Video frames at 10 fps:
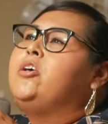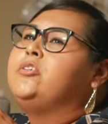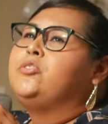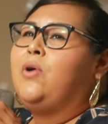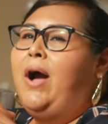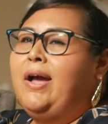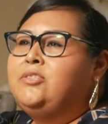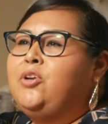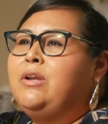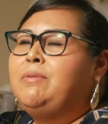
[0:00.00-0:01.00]
So I
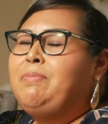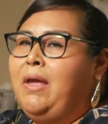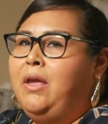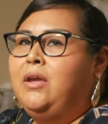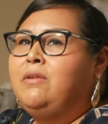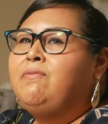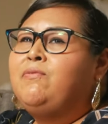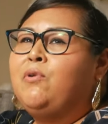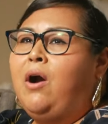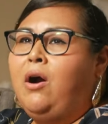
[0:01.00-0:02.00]
started paying
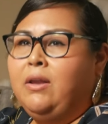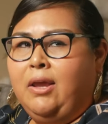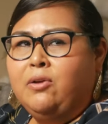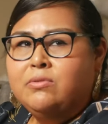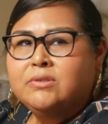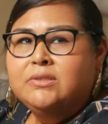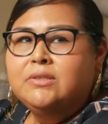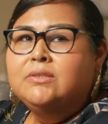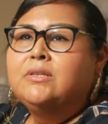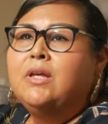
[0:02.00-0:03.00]
for online courses,